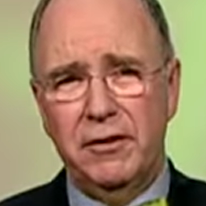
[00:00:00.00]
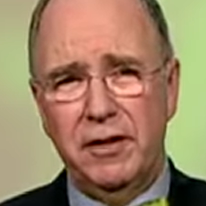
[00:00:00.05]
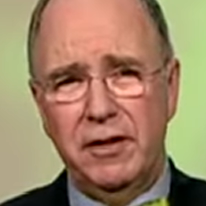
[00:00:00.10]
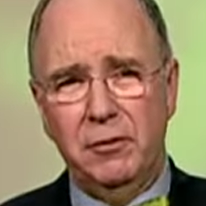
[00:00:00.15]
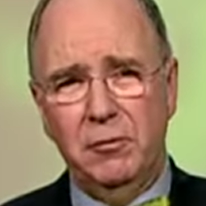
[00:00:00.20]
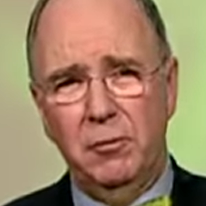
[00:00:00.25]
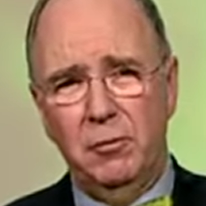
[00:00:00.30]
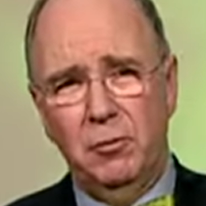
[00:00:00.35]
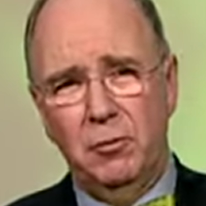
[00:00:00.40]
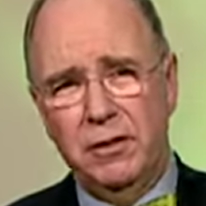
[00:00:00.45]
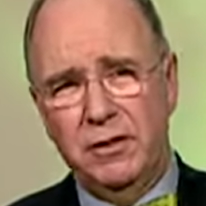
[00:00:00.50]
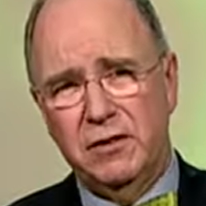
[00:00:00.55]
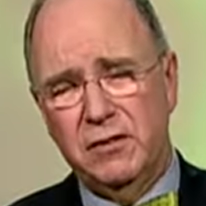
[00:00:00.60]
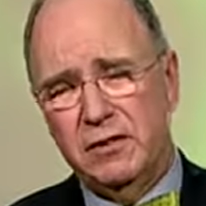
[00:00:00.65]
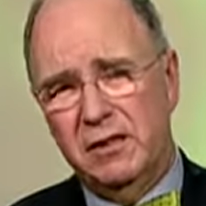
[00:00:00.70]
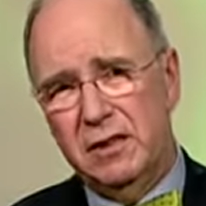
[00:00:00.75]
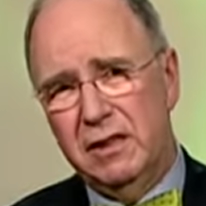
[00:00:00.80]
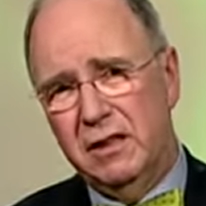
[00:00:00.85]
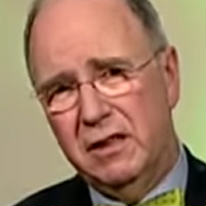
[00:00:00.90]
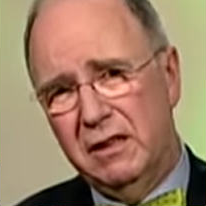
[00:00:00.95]
thing we
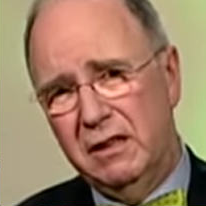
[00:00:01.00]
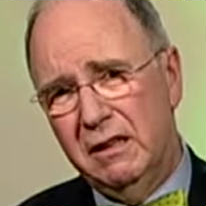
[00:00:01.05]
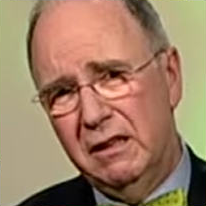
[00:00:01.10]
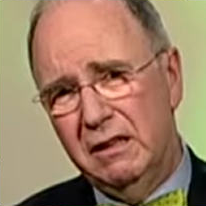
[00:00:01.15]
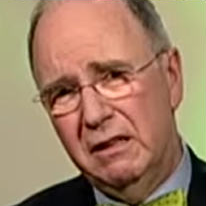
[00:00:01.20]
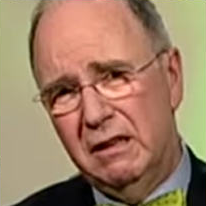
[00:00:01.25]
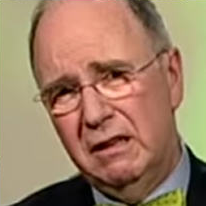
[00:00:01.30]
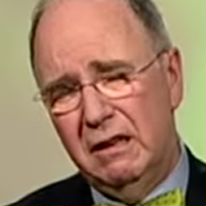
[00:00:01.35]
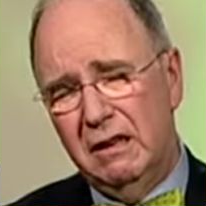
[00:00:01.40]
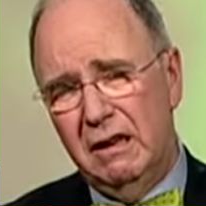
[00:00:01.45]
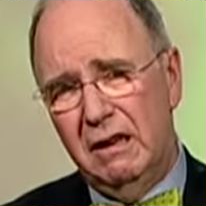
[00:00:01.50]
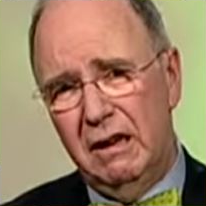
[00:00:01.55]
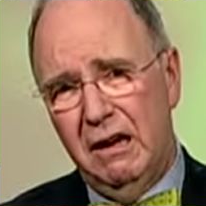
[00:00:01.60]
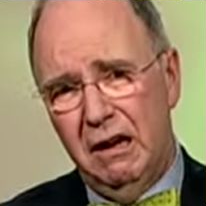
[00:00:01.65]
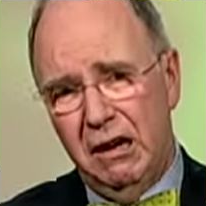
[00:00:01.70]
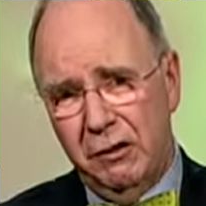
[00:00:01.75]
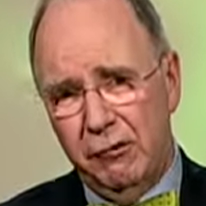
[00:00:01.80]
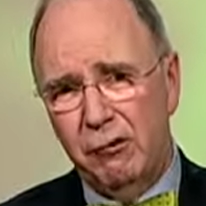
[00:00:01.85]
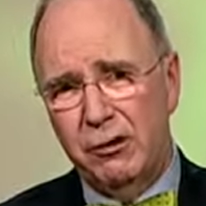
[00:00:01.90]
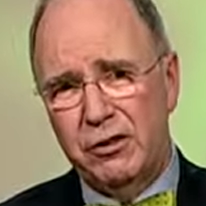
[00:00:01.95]
see
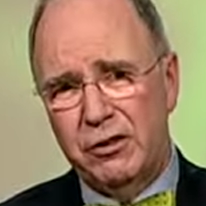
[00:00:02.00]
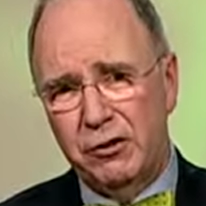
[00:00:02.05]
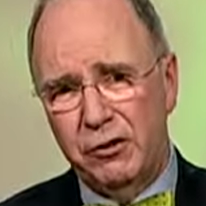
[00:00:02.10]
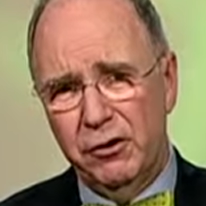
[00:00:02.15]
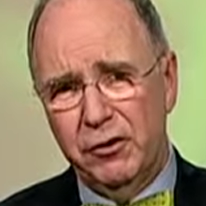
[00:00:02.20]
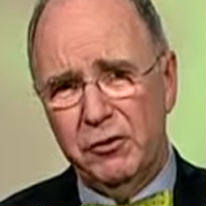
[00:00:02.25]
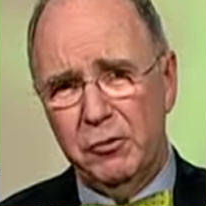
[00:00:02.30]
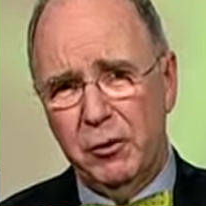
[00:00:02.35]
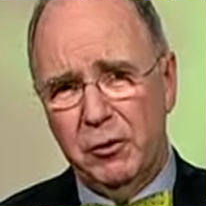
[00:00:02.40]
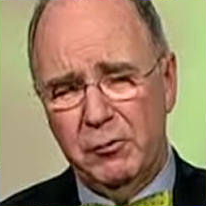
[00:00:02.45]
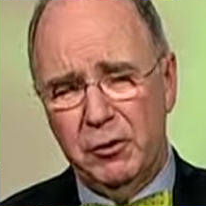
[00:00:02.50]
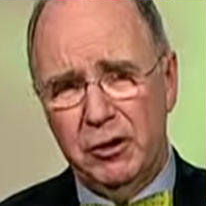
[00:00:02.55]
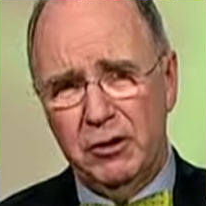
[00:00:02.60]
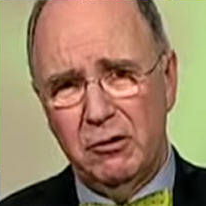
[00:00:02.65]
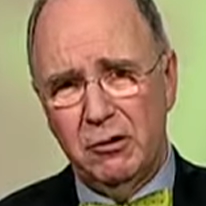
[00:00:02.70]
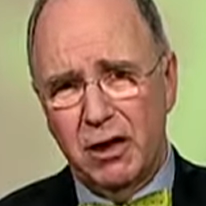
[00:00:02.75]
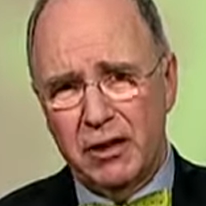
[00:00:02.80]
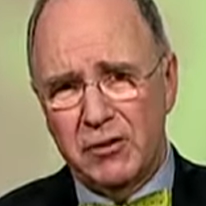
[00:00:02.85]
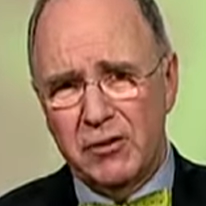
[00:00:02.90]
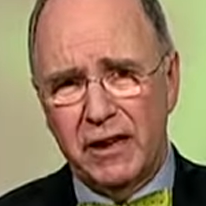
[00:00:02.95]
on returns when we
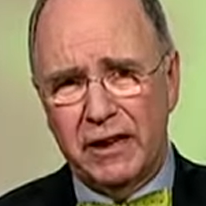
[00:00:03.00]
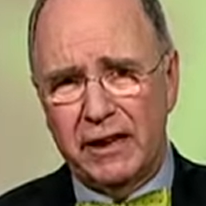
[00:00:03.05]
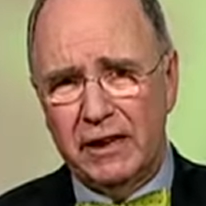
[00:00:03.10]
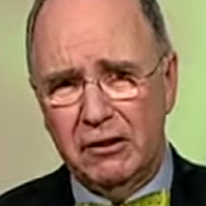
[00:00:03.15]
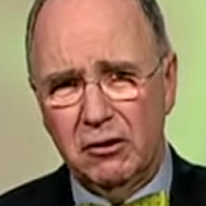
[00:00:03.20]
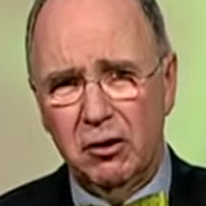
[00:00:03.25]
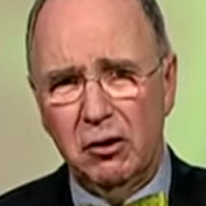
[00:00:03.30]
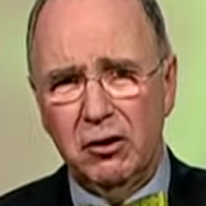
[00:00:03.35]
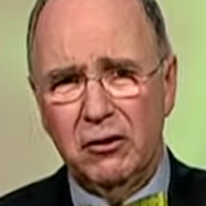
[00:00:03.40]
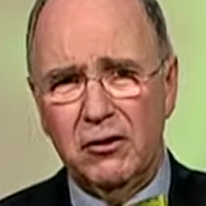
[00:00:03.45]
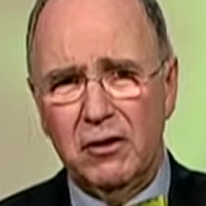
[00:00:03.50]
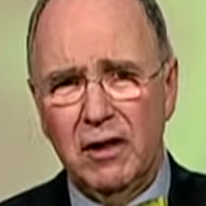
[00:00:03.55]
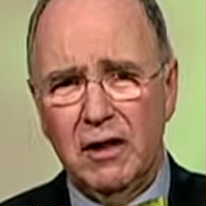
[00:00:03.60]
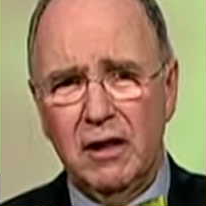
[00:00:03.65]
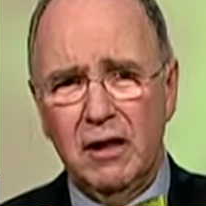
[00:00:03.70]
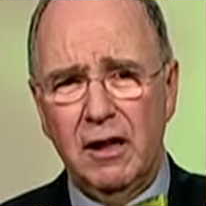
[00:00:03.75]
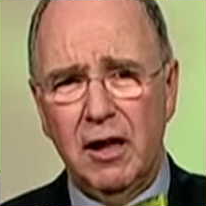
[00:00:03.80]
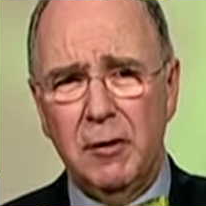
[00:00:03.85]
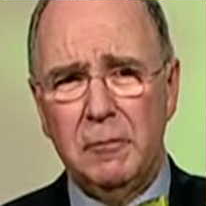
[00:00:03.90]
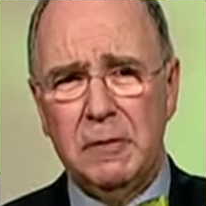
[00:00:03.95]
do our second looks
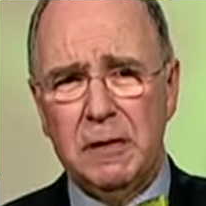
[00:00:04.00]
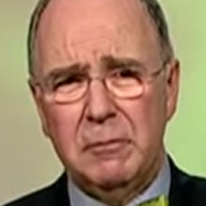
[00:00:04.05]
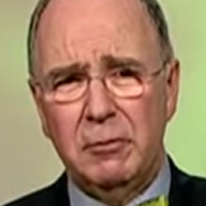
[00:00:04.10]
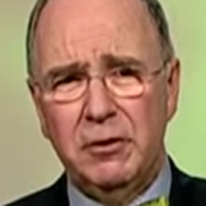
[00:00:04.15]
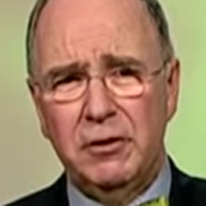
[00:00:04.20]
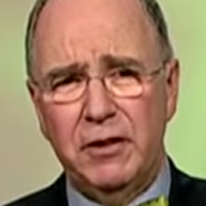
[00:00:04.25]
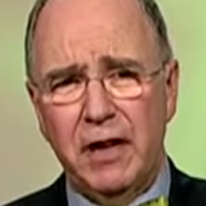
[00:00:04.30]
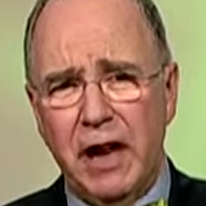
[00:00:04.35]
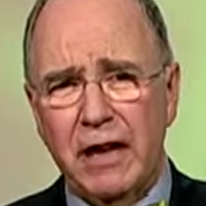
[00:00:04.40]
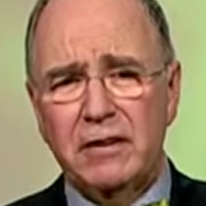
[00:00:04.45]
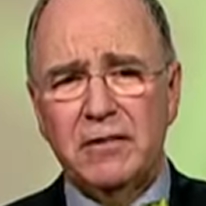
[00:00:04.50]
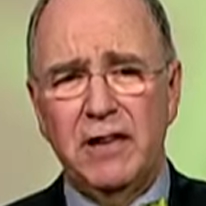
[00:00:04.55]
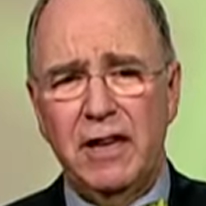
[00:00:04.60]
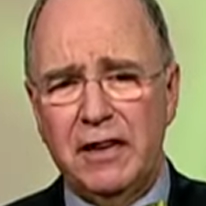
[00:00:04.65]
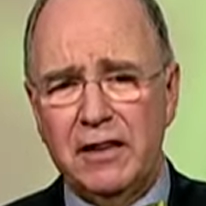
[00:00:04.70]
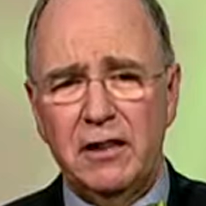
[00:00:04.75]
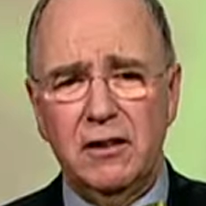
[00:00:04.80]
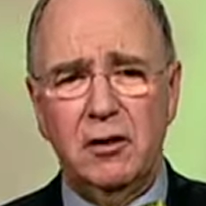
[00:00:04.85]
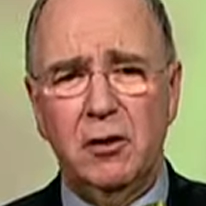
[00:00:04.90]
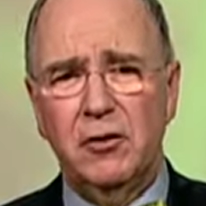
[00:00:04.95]
are people not
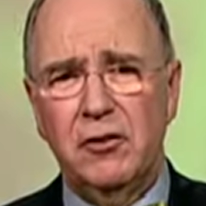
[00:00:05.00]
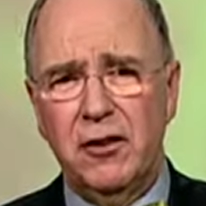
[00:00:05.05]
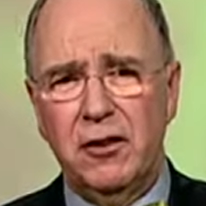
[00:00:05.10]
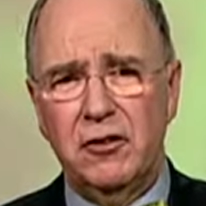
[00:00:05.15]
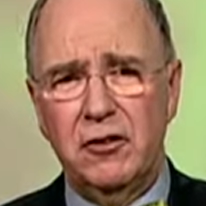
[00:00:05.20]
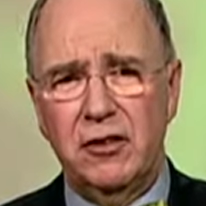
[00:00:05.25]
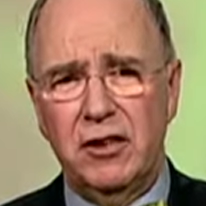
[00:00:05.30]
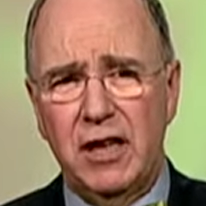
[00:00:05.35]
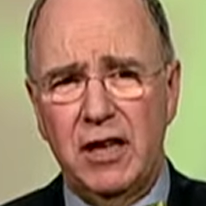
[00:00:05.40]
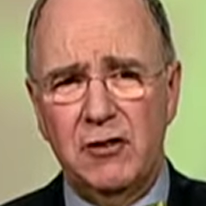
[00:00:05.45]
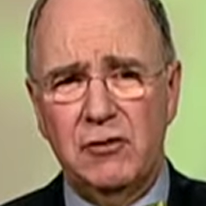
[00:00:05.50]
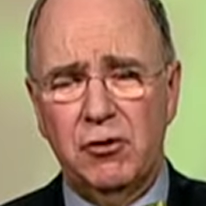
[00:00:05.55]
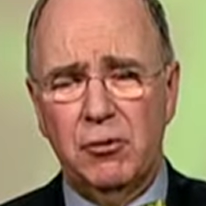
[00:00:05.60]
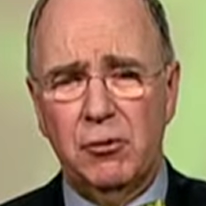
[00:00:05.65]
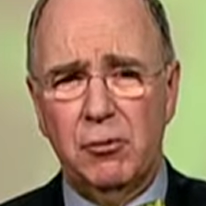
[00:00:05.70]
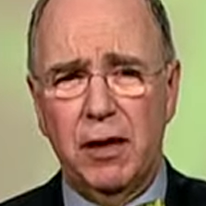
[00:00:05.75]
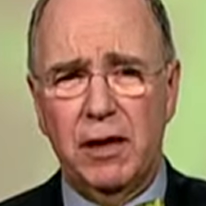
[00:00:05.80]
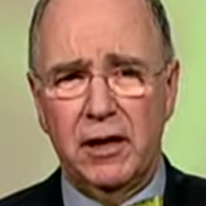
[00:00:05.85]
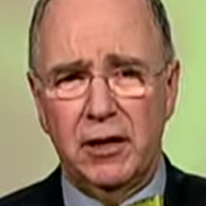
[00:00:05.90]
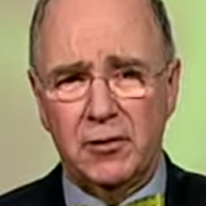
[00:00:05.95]
taking those education
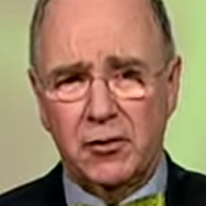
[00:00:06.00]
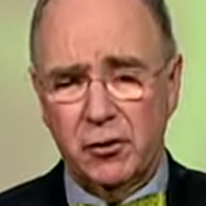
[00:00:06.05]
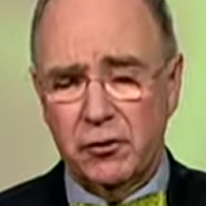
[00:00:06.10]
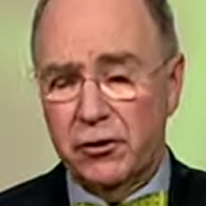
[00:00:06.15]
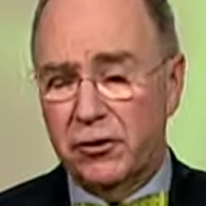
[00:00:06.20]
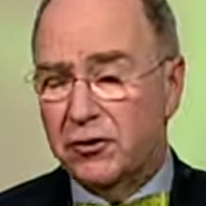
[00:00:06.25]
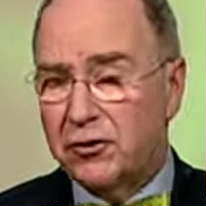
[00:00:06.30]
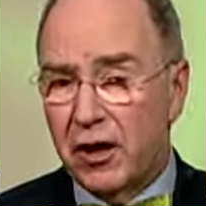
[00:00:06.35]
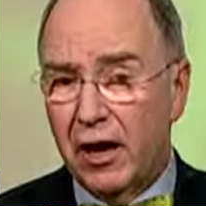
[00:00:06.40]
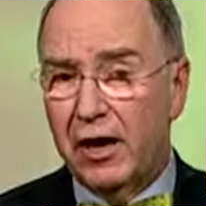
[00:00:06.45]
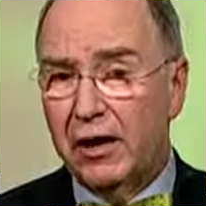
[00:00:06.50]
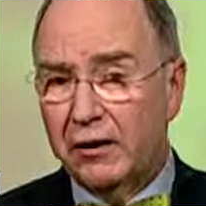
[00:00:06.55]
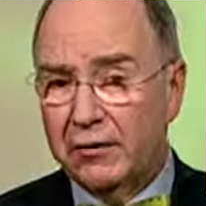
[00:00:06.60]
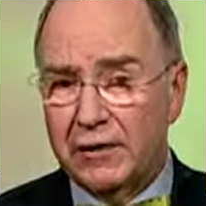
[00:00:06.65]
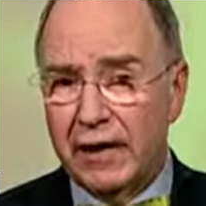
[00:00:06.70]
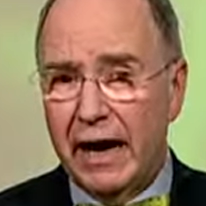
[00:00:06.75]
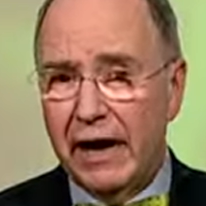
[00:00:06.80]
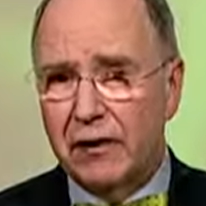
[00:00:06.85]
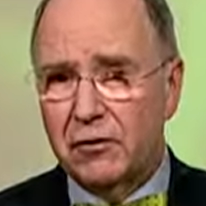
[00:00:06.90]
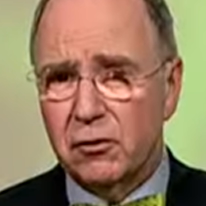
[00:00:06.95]
credits or the child
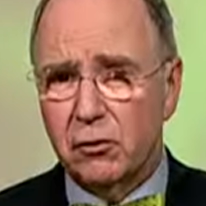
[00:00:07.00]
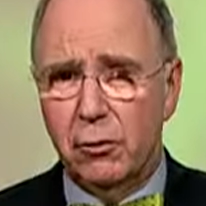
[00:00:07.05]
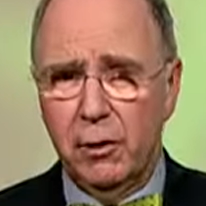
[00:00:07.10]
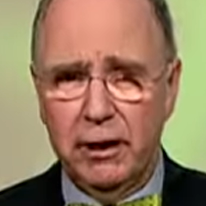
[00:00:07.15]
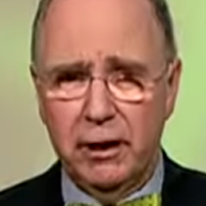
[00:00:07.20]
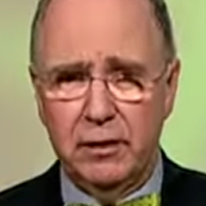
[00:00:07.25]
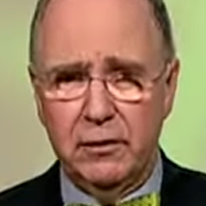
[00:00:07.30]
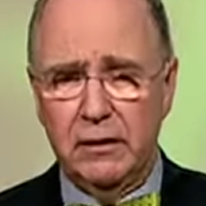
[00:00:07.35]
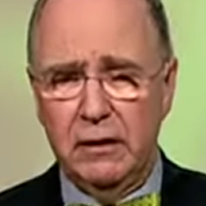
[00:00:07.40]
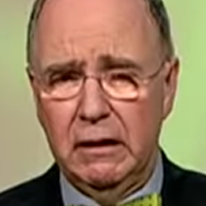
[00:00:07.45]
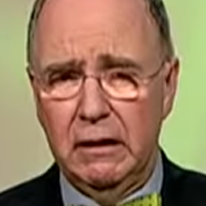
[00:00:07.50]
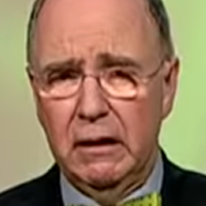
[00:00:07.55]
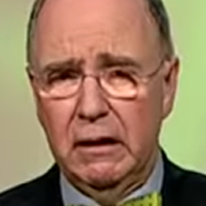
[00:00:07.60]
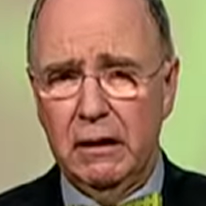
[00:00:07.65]
tax credit.